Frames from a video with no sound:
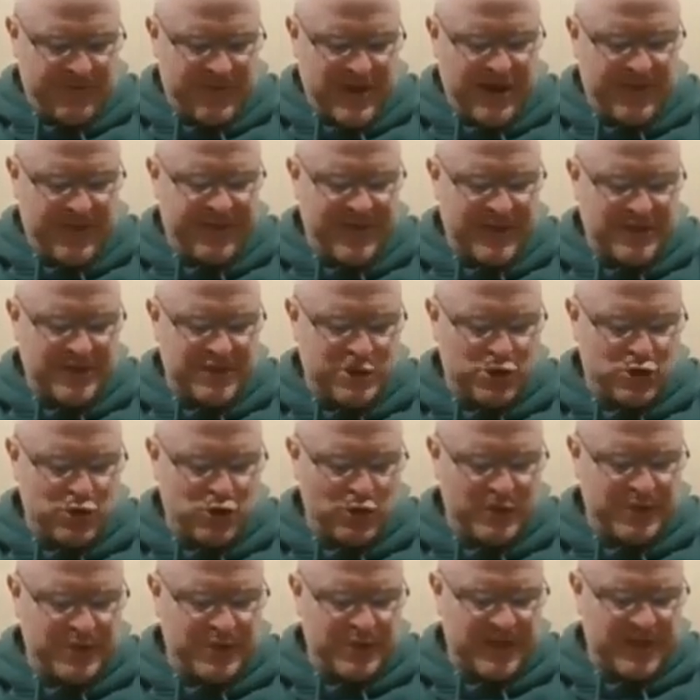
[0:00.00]
faith has
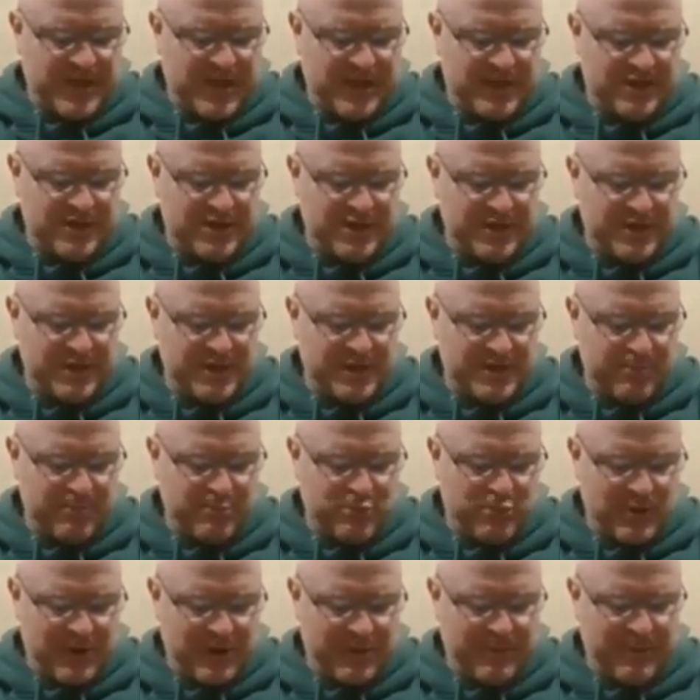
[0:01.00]
two stages,
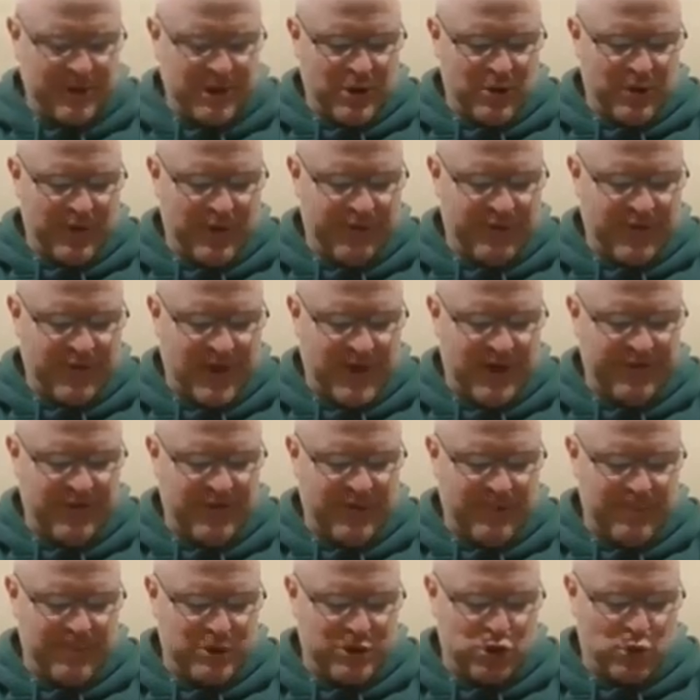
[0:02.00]
preliminary
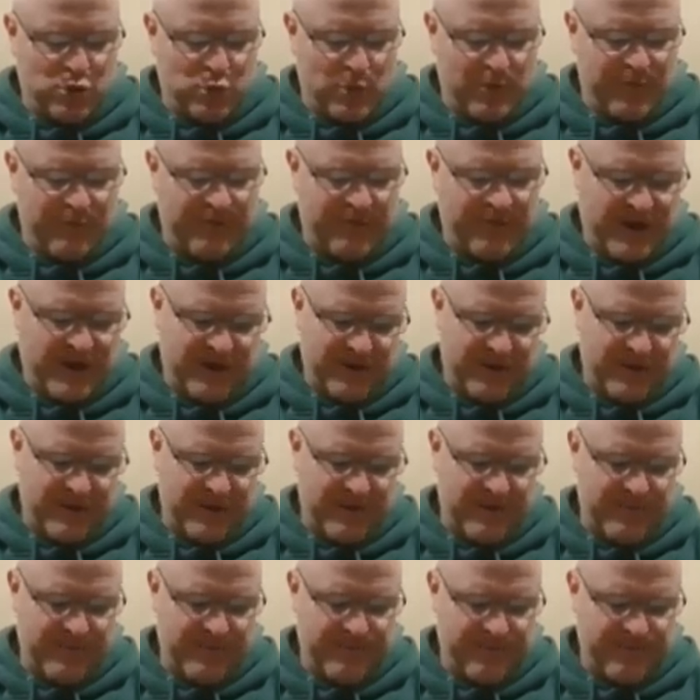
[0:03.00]
faith and mature
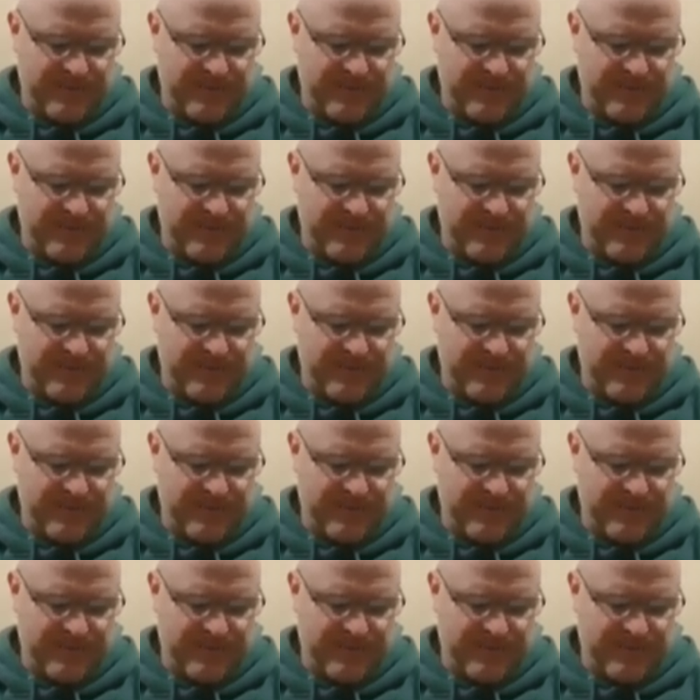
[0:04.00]
faith.